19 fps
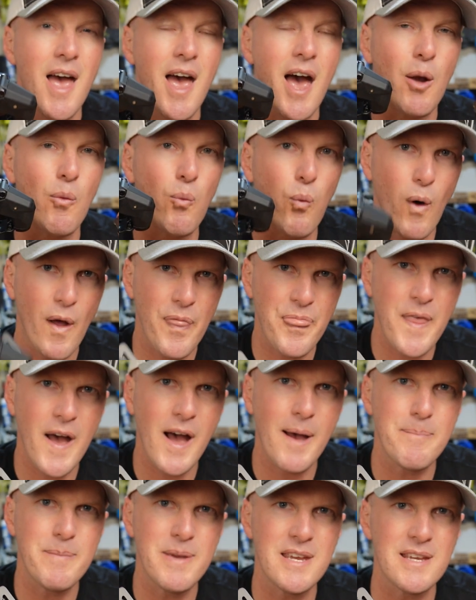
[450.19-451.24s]
And what
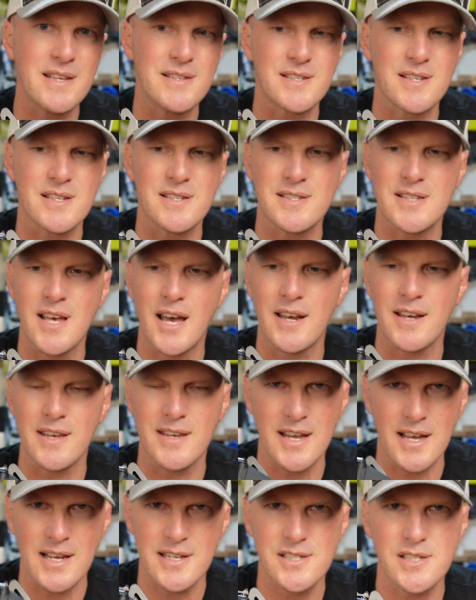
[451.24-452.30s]
that means is that
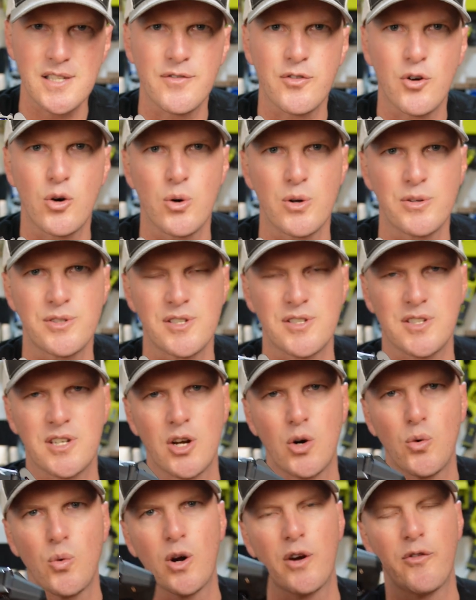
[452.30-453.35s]
yes, of course it's
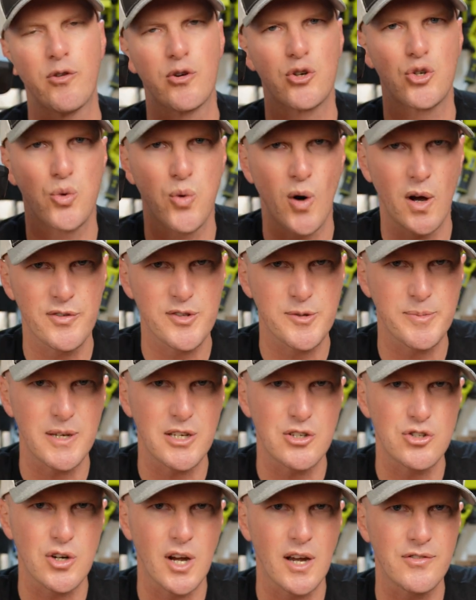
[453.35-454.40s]
gonna work for 12
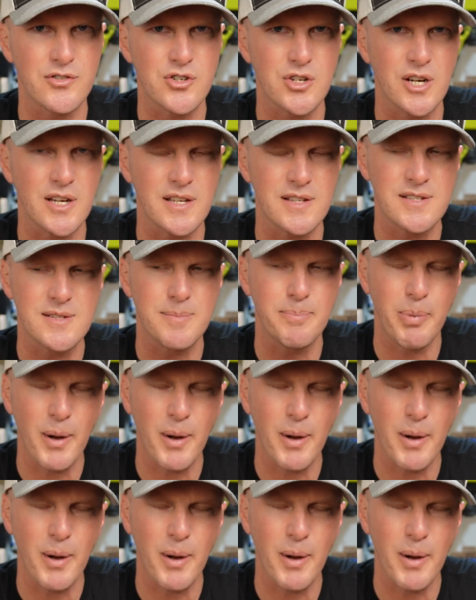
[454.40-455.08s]
speed drivetrains,